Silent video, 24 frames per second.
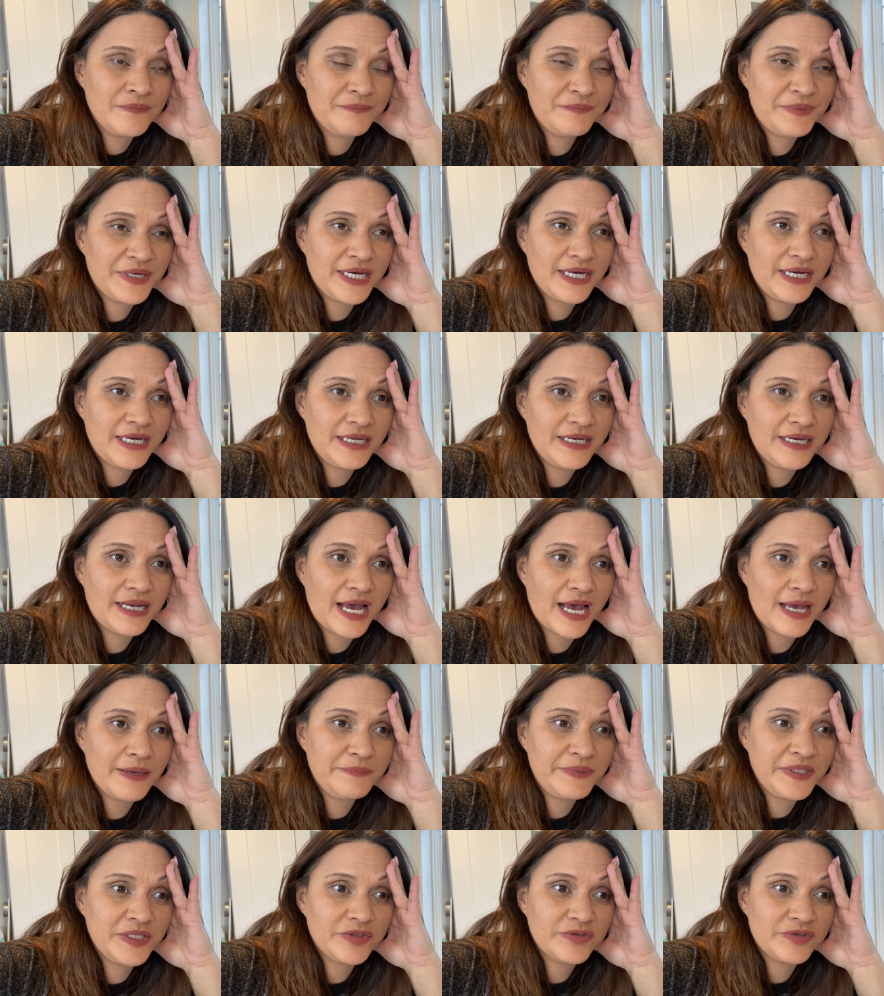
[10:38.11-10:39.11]
but
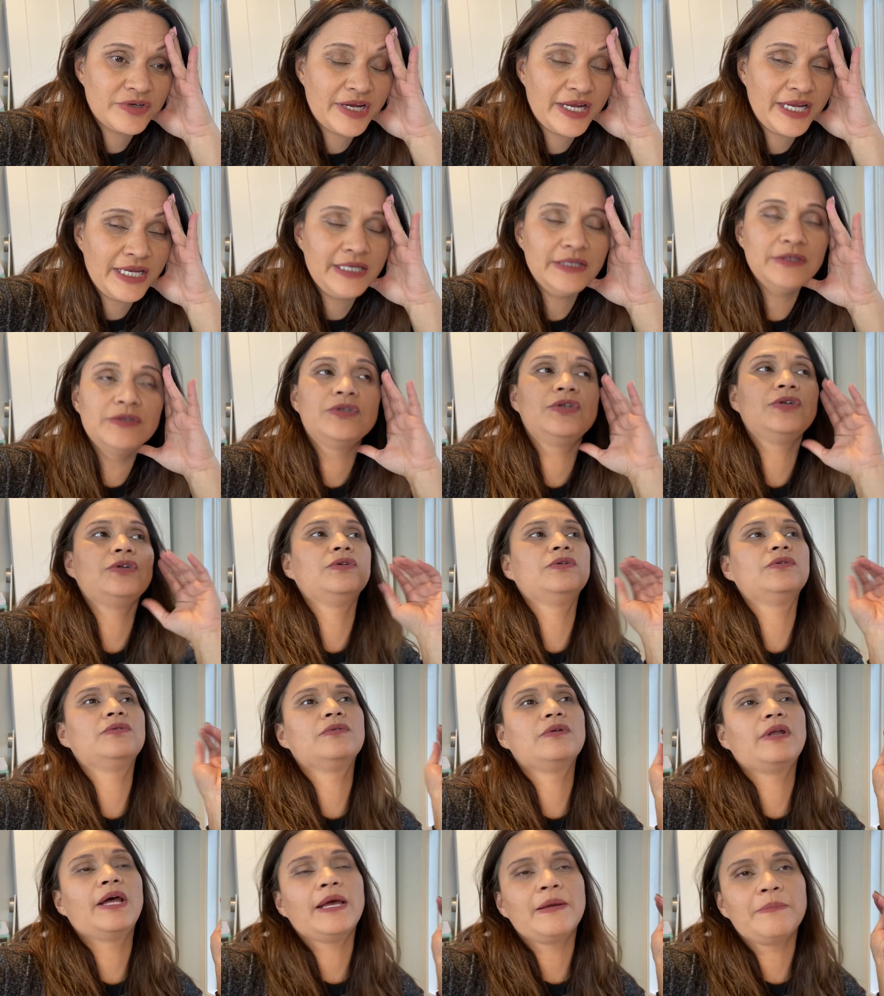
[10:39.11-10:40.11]
I've been trying
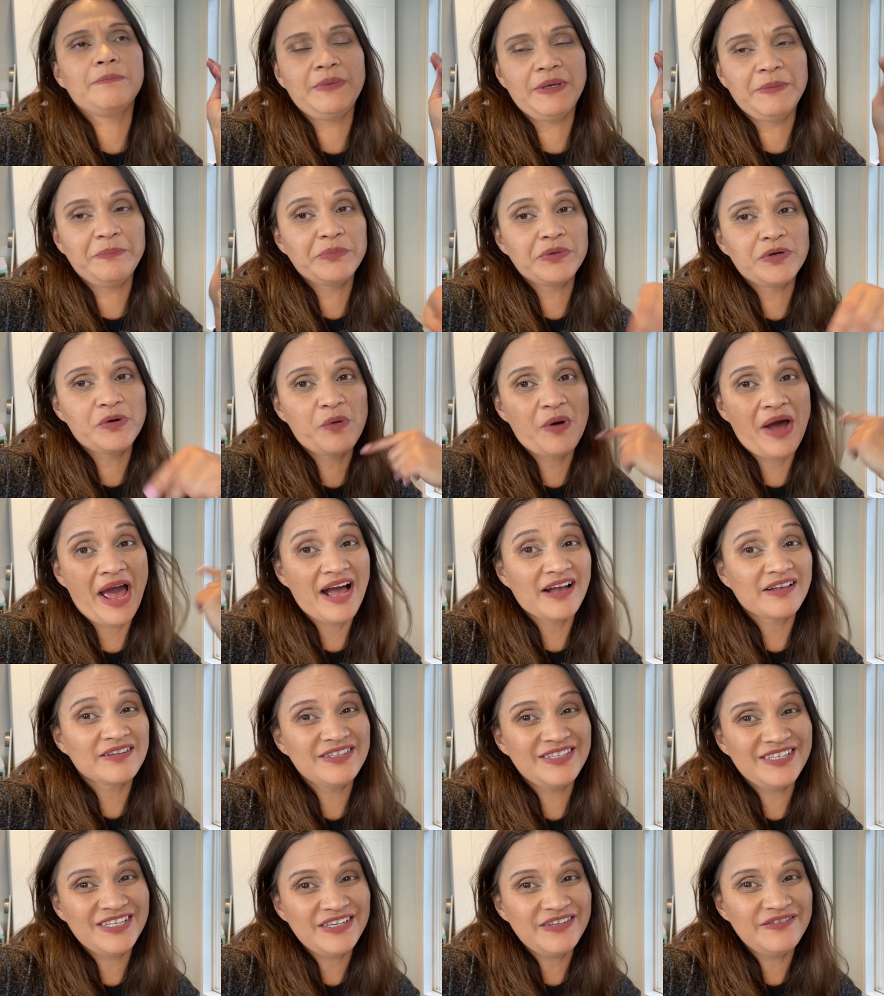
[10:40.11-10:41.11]
to like be
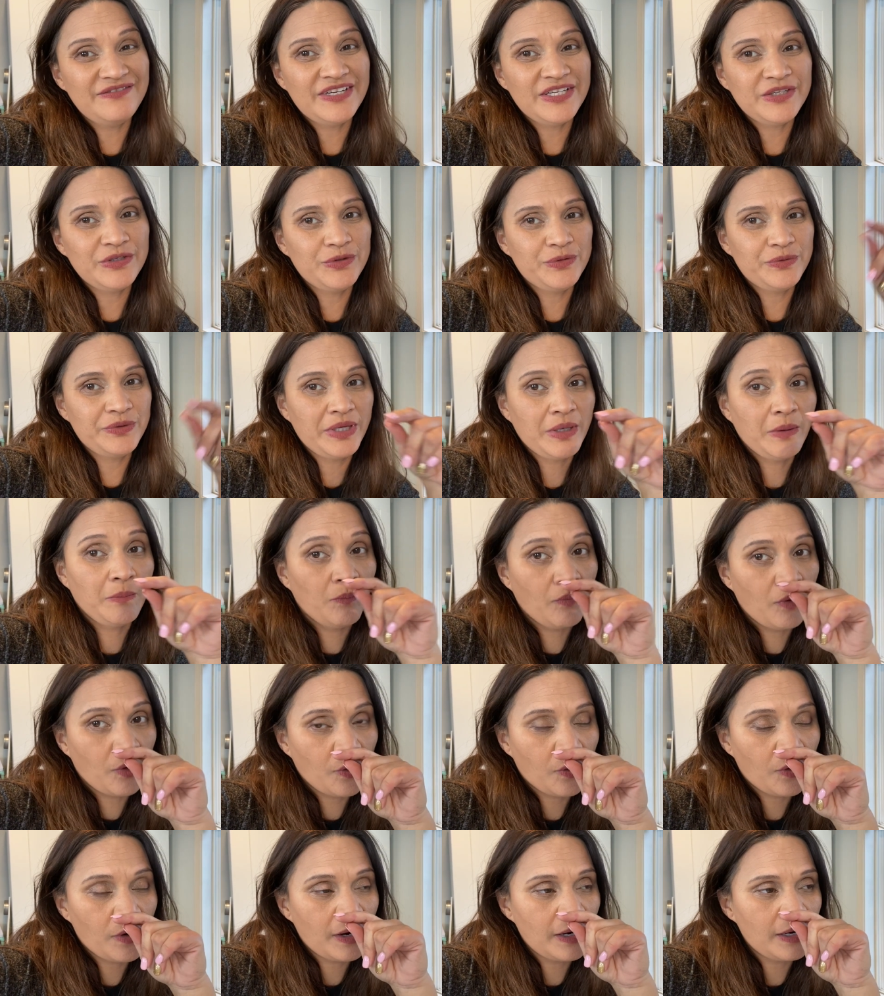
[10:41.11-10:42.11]
proactive and doing
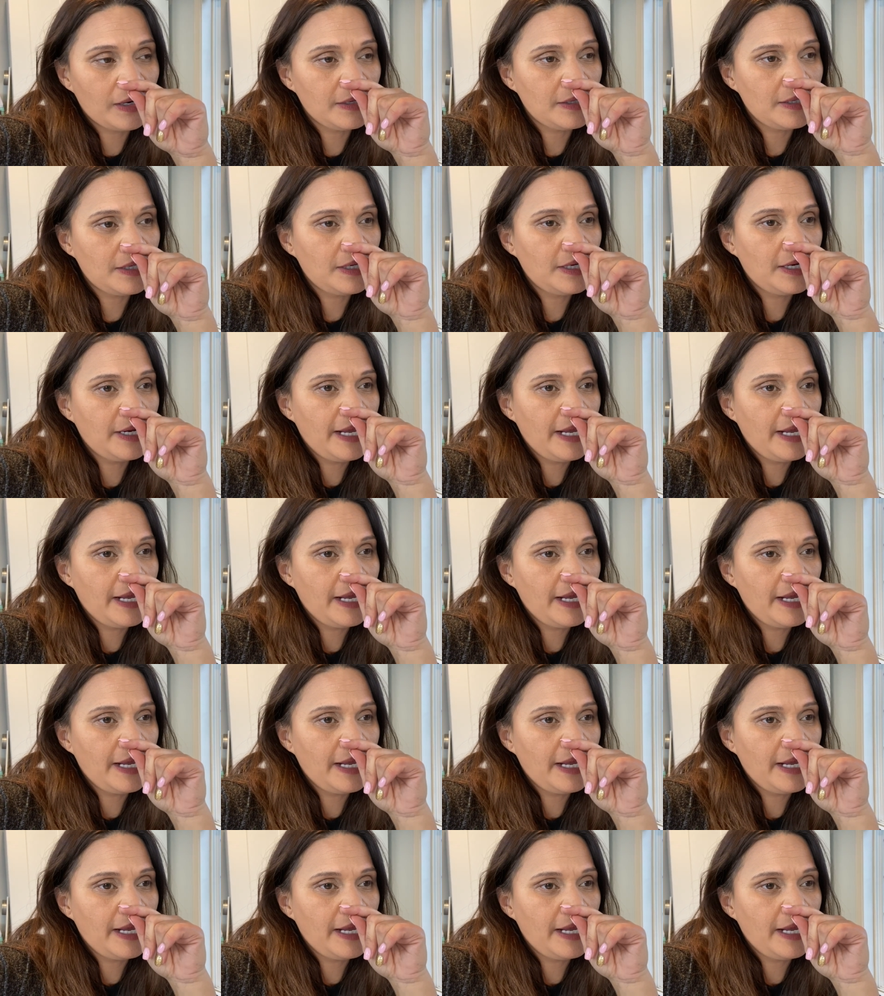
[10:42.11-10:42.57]
more